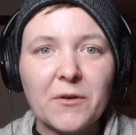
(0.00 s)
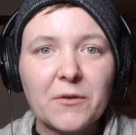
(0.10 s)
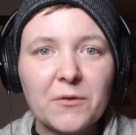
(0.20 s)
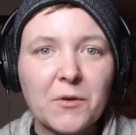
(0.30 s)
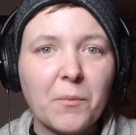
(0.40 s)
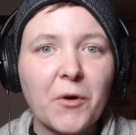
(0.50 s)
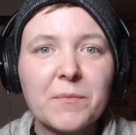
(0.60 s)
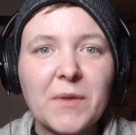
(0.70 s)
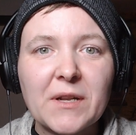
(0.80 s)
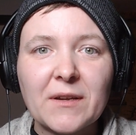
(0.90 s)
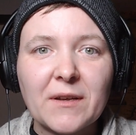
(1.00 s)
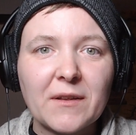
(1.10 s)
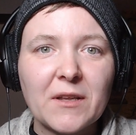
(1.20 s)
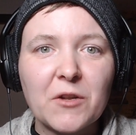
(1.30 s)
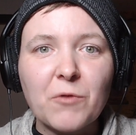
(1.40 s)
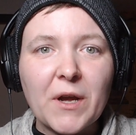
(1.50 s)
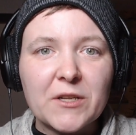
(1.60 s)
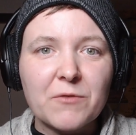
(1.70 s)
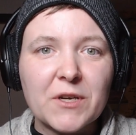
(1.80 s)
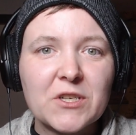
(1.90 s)
could you point me in the right
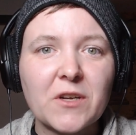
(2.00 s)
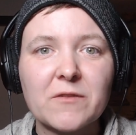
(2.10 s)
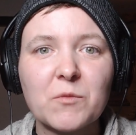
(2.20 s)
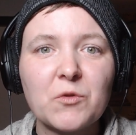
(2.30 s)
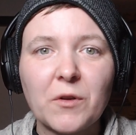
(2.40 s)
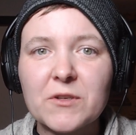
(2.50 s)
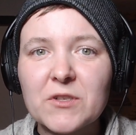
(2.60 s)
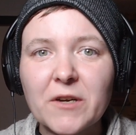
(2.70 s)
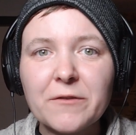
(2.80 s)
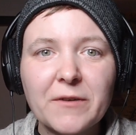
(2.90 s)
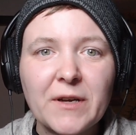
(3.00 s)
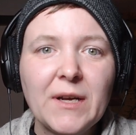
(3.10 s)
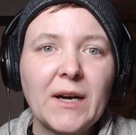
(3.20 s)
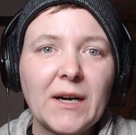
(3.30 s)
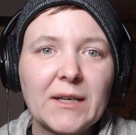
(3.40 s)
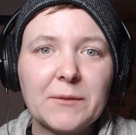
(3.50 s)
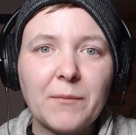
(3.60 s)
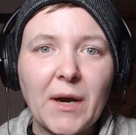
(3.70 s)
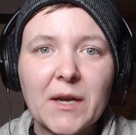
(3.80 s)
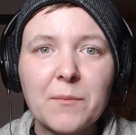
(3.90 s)
direction of some cool stuff?
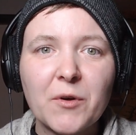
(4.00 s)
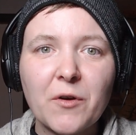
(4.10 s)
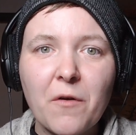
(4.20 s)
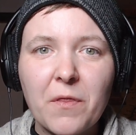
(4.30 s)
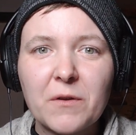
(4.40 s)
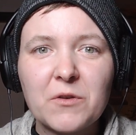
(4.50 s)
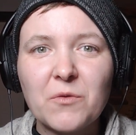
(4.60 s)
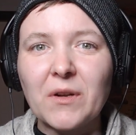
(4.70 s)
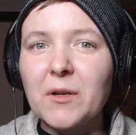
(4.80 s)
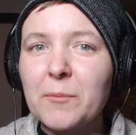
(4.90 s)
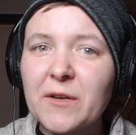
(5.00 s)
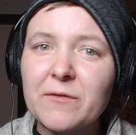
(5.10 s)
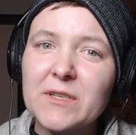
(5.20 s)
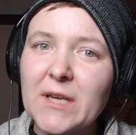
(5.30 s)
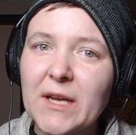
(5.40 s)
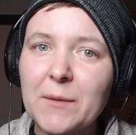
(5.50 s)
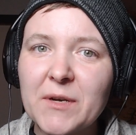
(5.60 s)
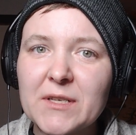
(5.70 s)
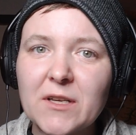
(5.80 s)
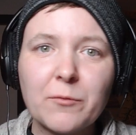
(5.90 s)
I can both do a little bit of designing
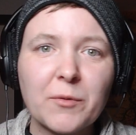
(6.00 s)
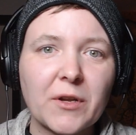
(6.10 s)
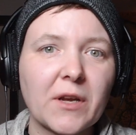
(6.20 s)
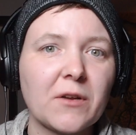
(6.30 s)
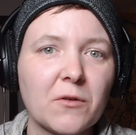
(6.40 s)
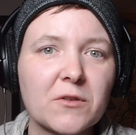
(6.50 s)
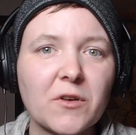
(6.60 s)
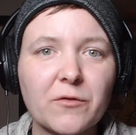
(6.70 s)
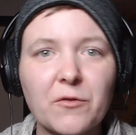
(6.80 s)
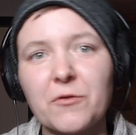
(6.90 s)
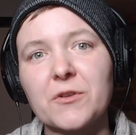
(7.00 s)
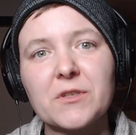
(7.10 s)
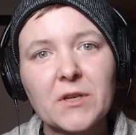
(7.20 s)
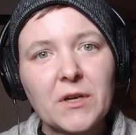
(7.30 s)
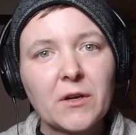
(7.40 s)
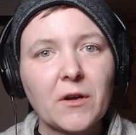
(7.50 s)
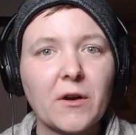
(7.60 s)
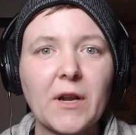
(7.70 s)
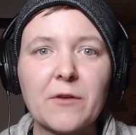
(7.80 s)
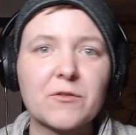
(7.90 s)
myself, but I can also, of course,
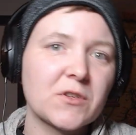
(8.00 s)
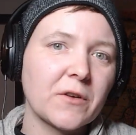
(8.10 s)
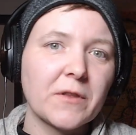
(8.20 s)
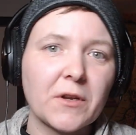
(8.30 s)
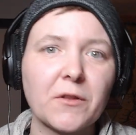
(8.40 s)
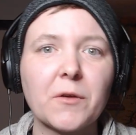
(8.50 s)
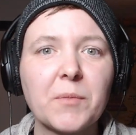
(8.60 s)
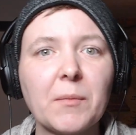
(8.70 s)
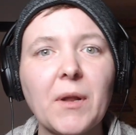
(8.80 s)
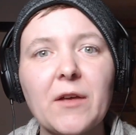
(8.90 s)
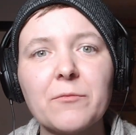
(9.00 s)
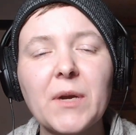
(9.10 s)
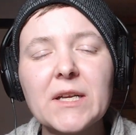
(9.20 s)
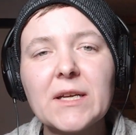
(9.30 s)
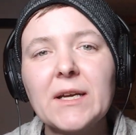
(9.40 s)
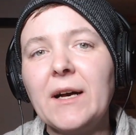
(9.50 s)
cut out stuff that other people have made.